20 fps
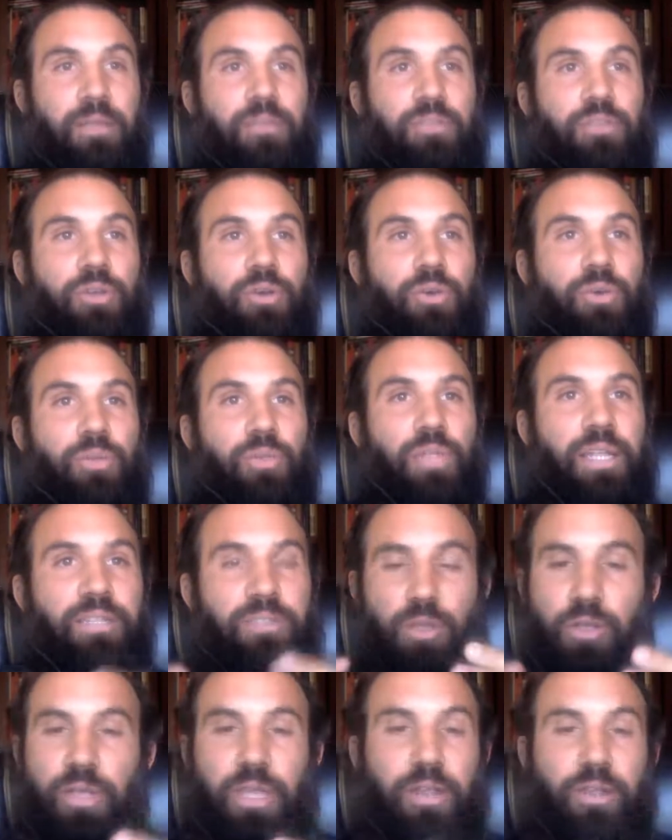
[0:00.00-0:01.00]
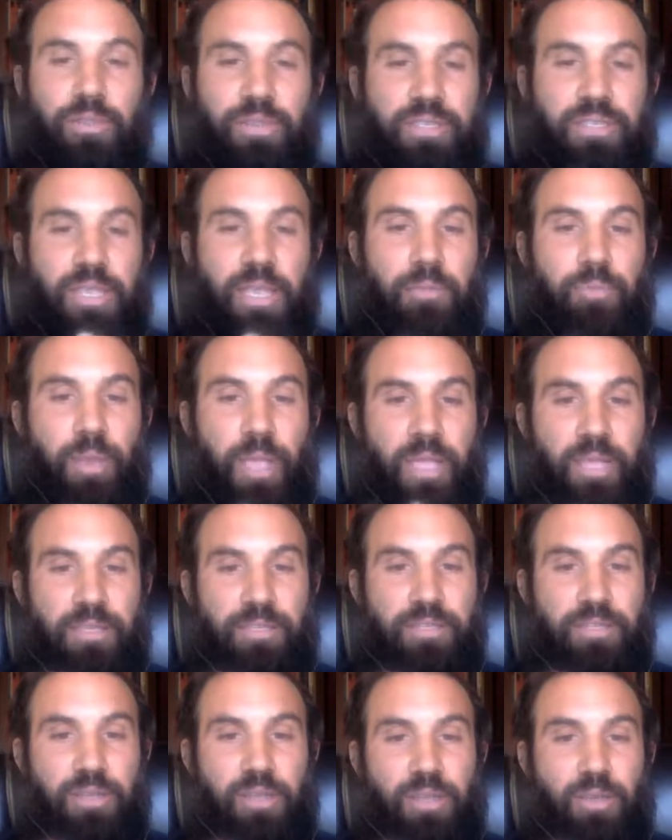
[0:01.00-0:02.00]
So let's all get on the same
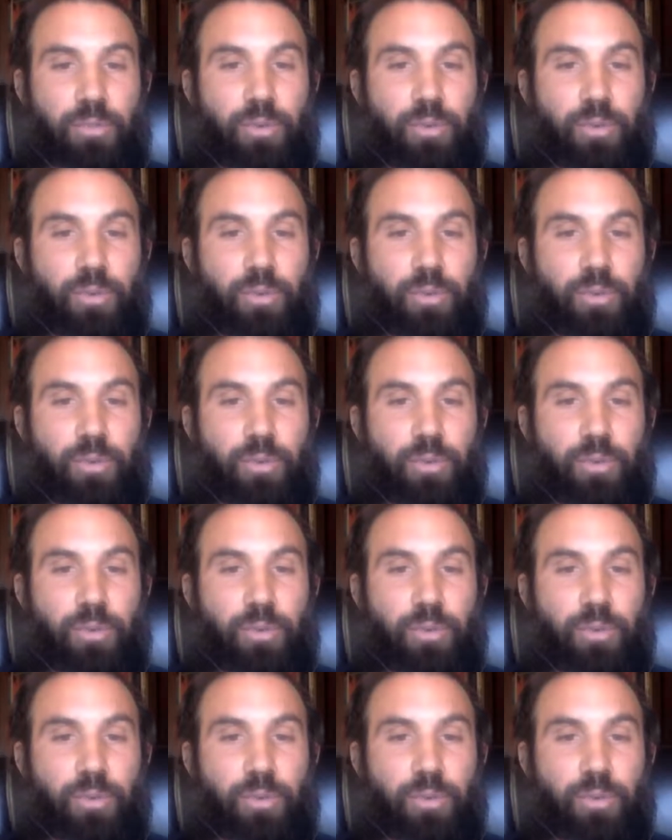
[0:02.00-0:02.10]
page.